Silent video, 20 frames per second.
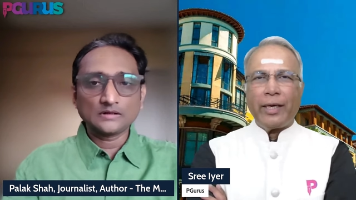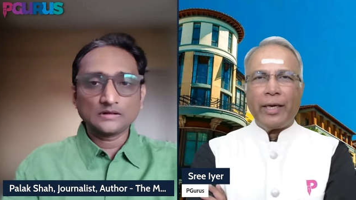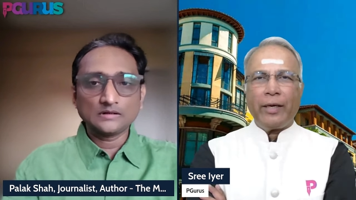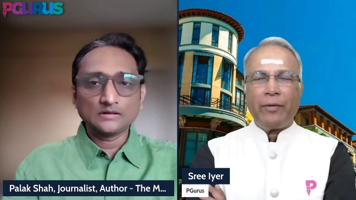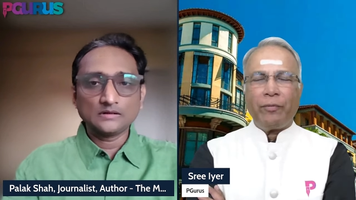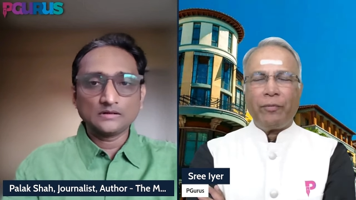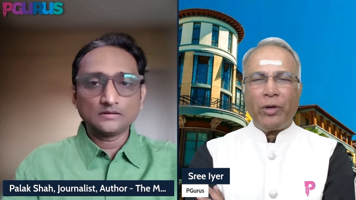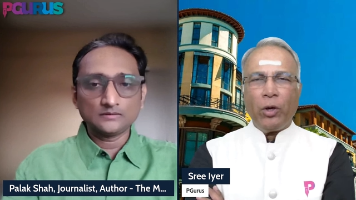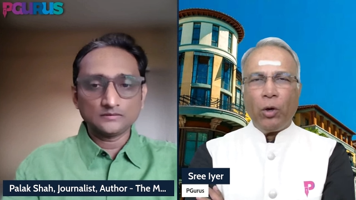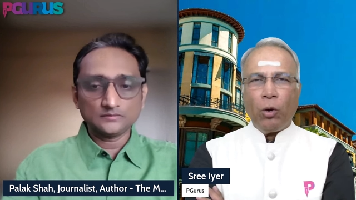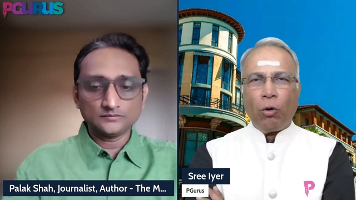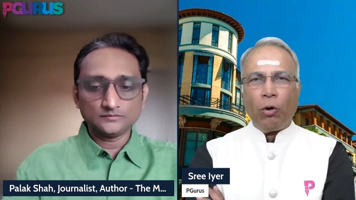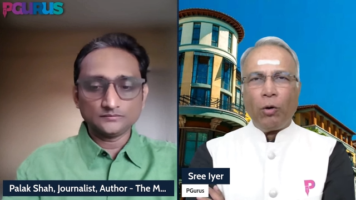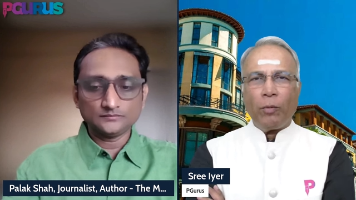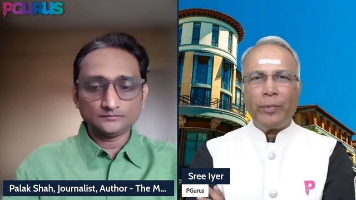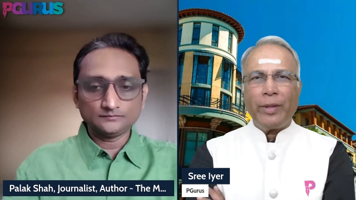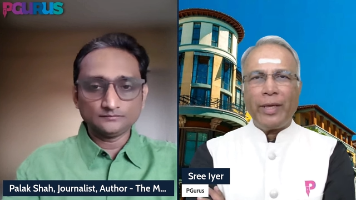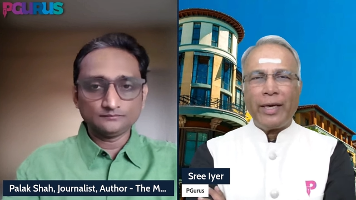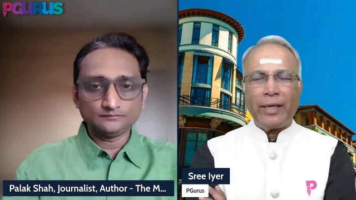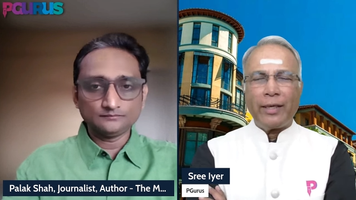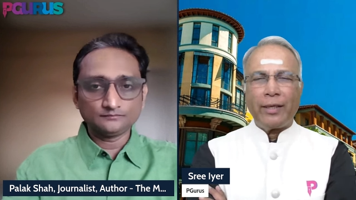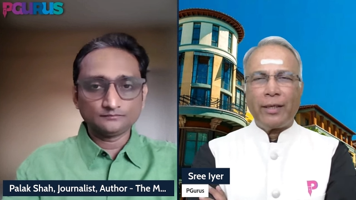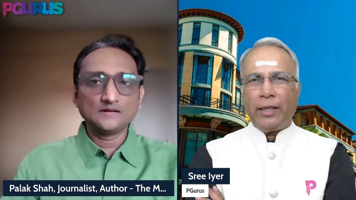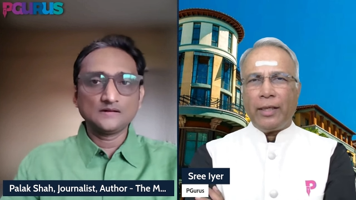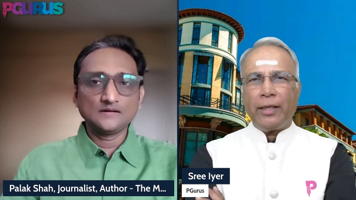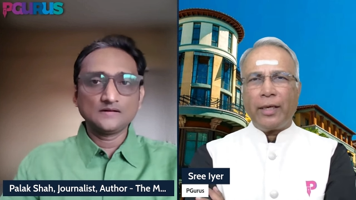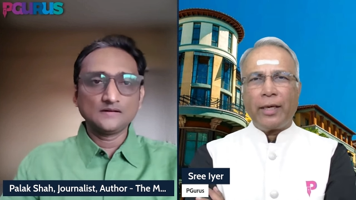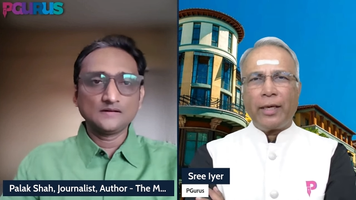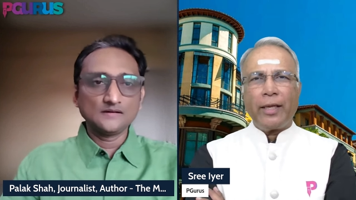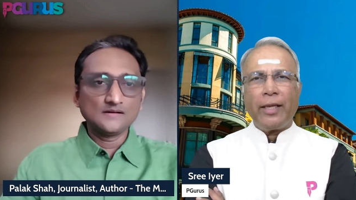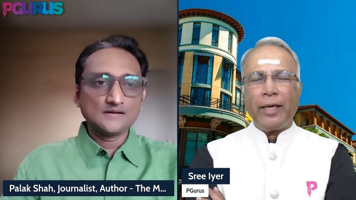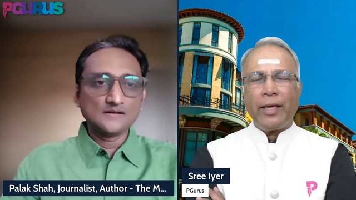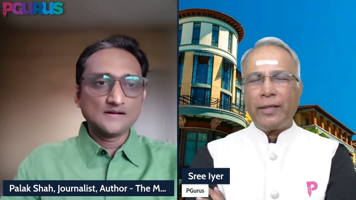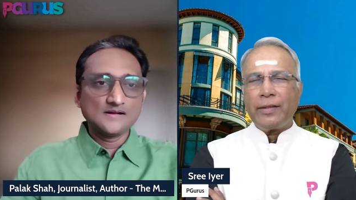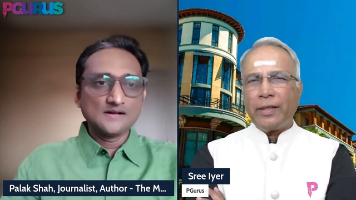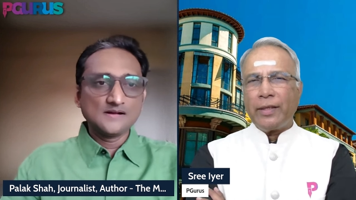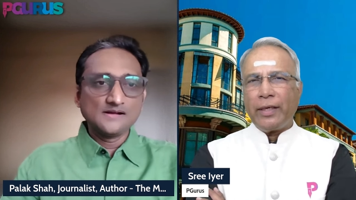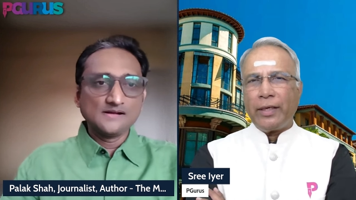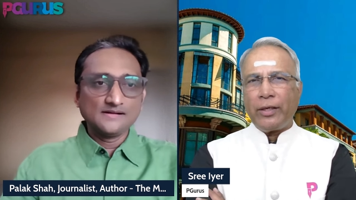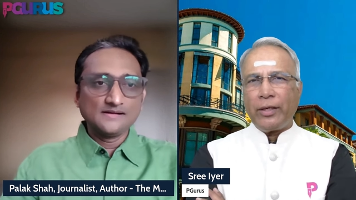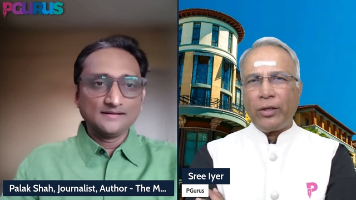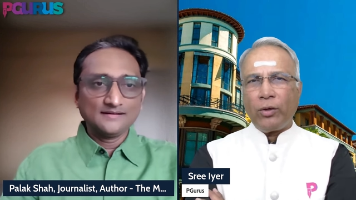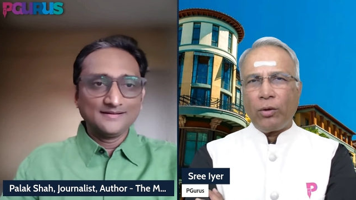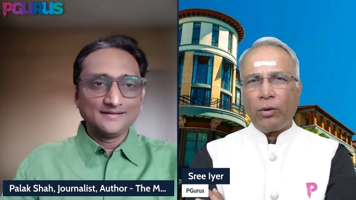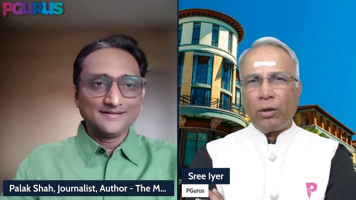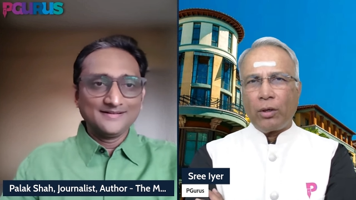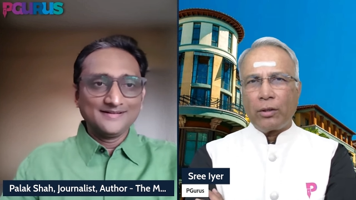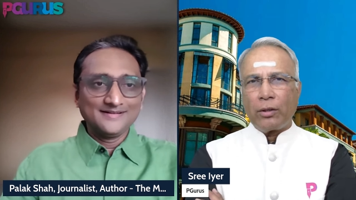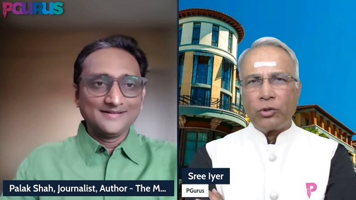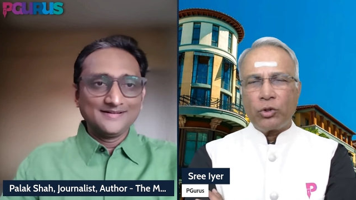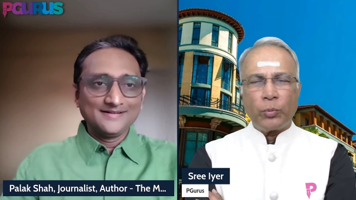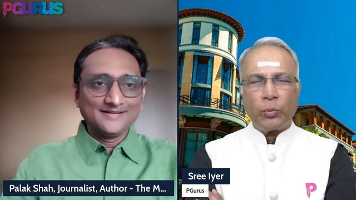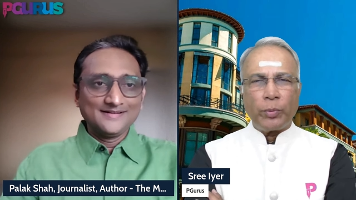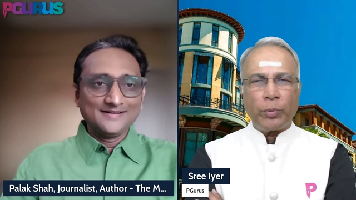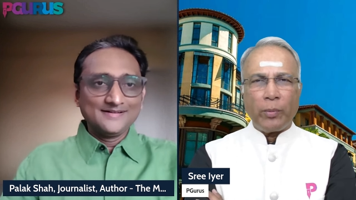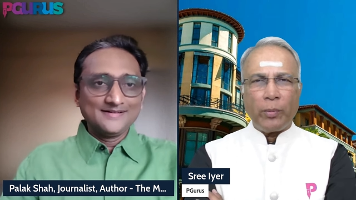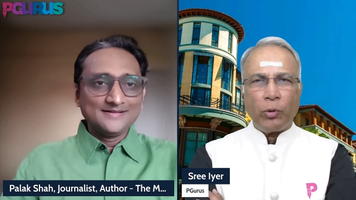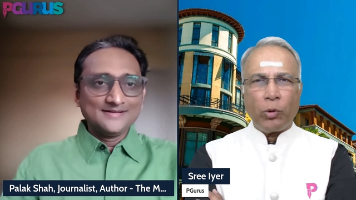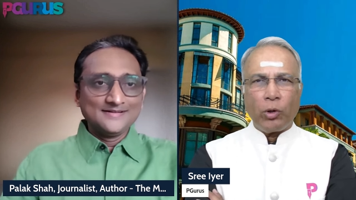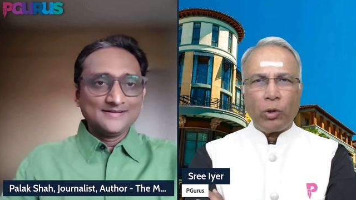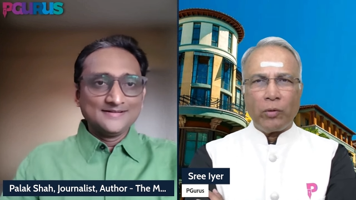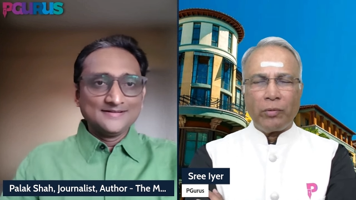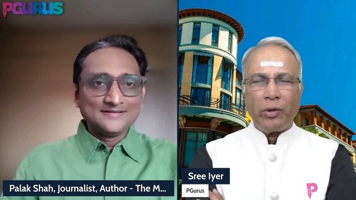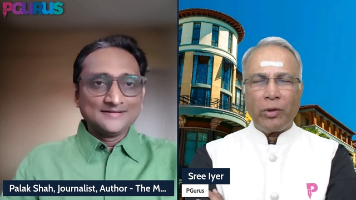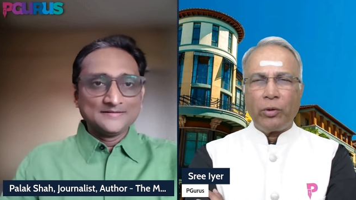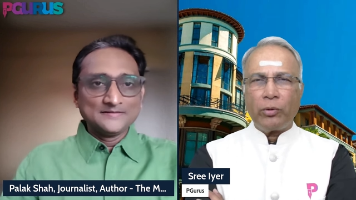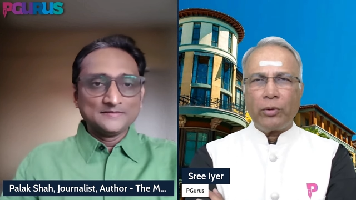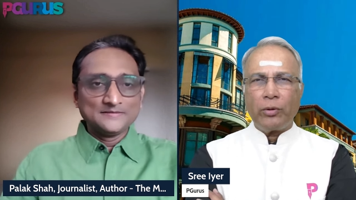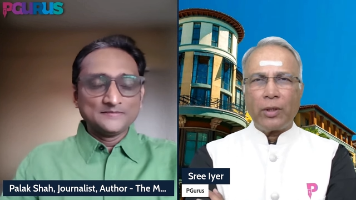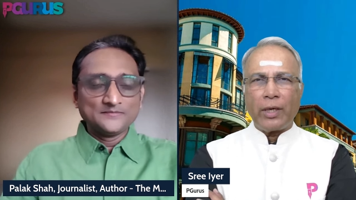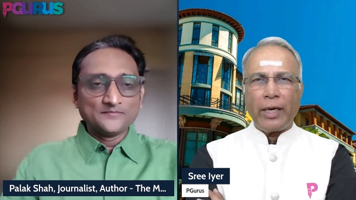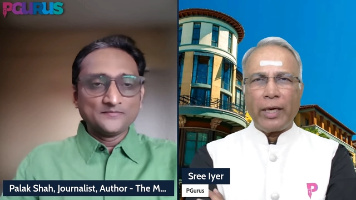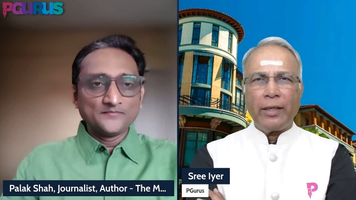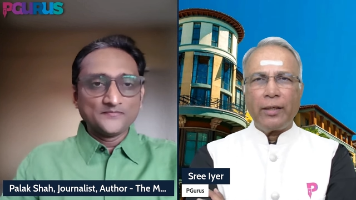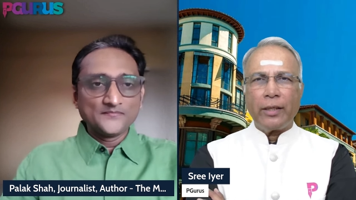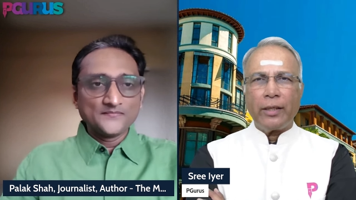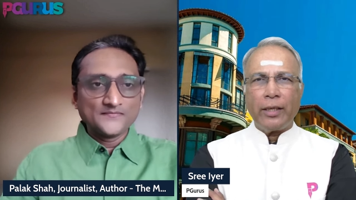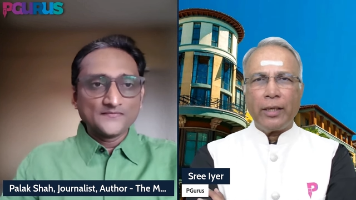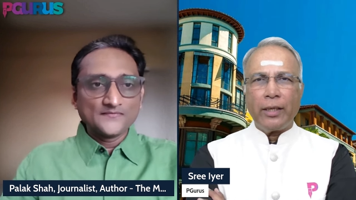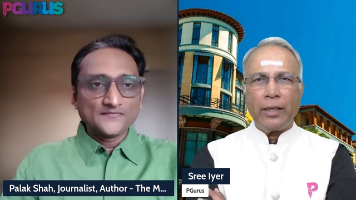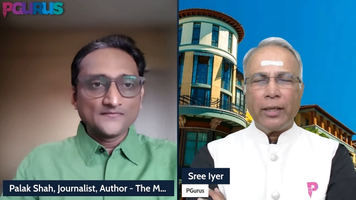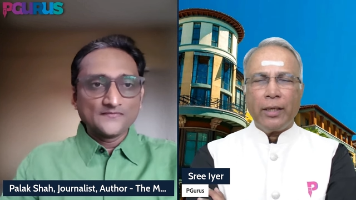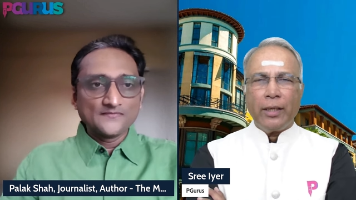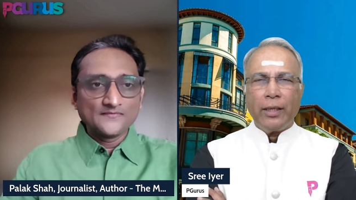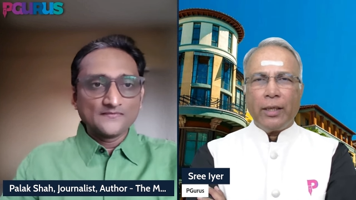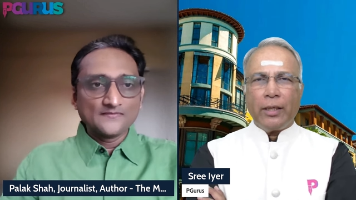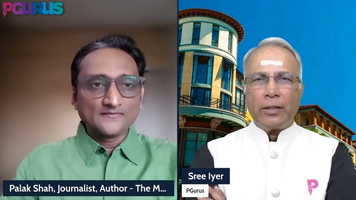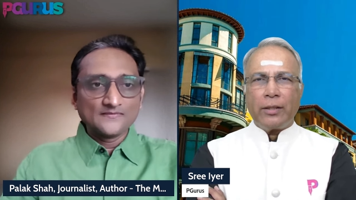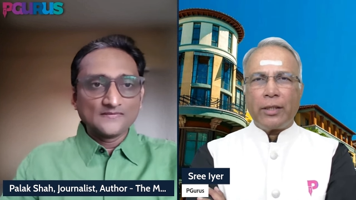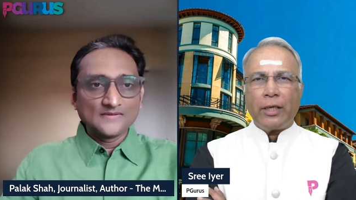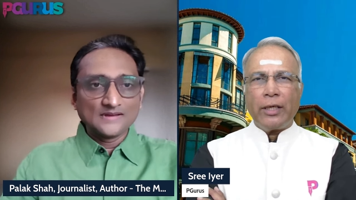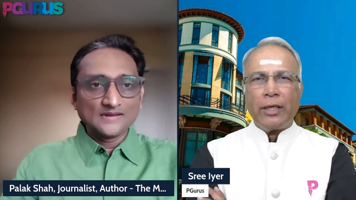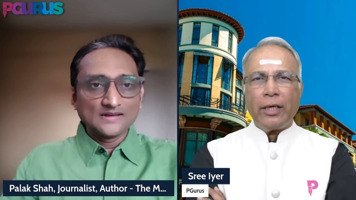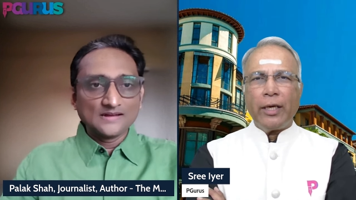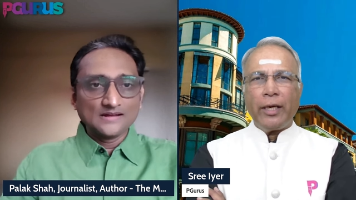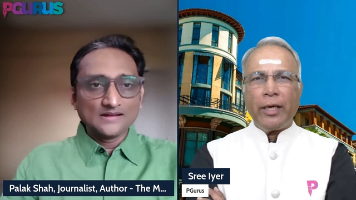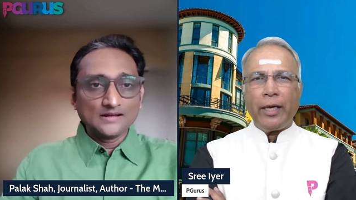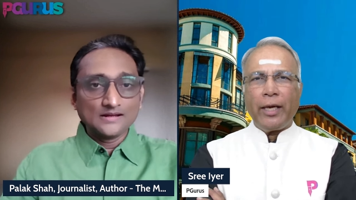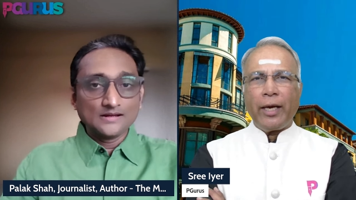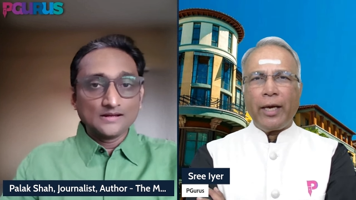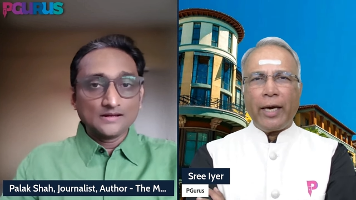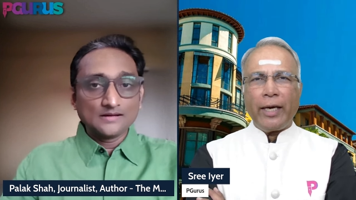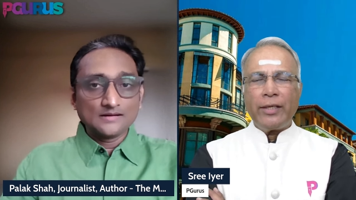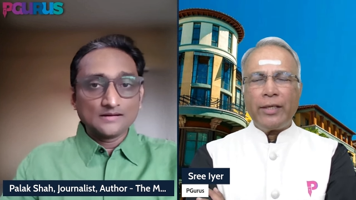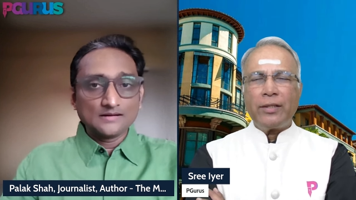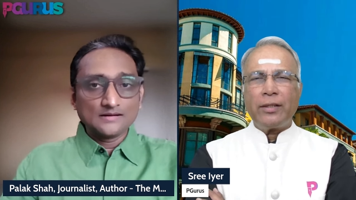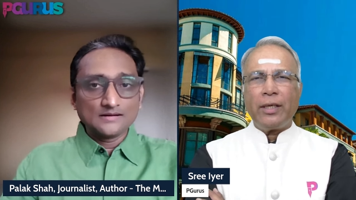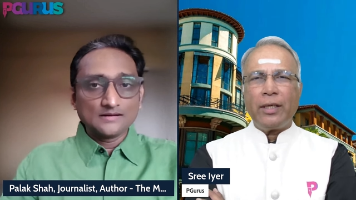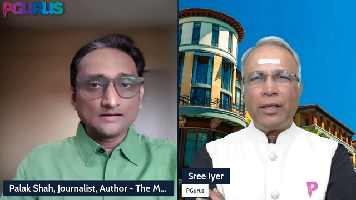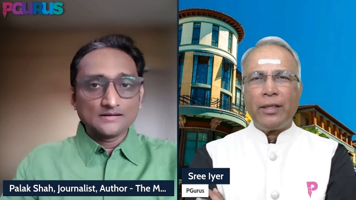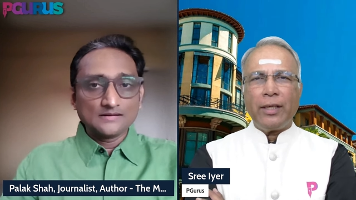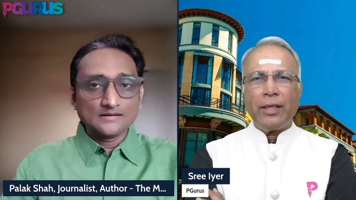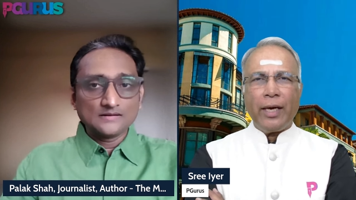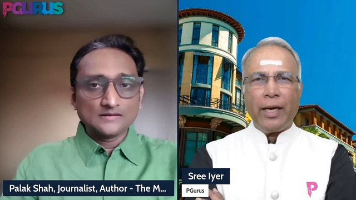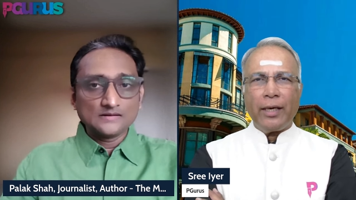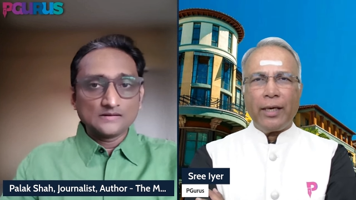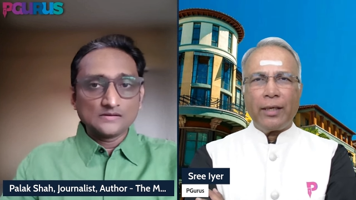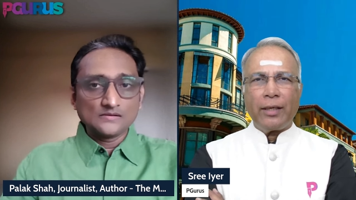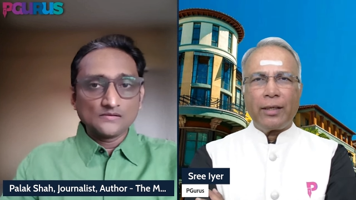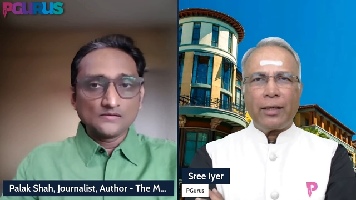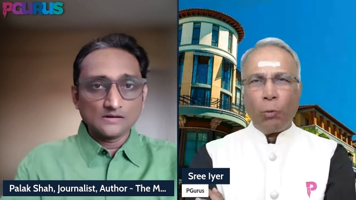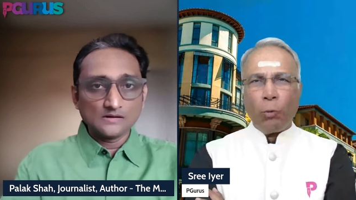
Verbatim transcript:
Speaker 1: and we hope that either the SAT or the Supreme Court will do the right thing. Certainly, I see that